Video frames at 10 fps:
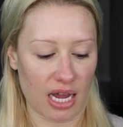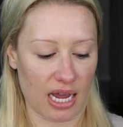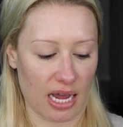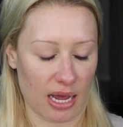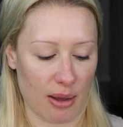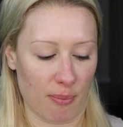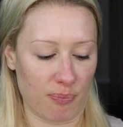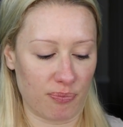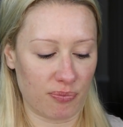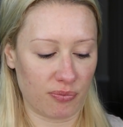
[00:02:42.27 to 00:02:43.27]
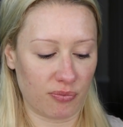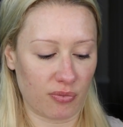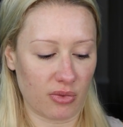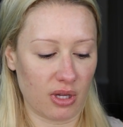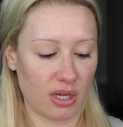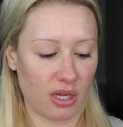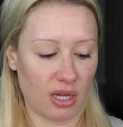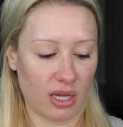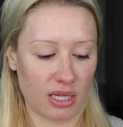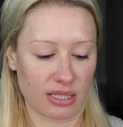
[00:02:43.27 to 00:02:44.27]

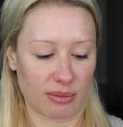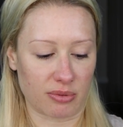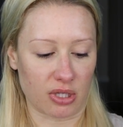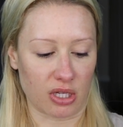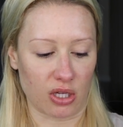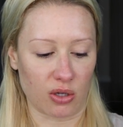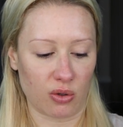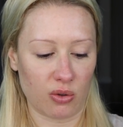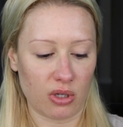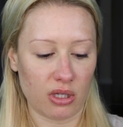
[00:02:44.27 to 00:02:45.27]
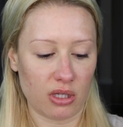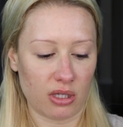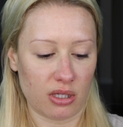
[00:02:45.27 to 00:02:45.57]
It's up to you.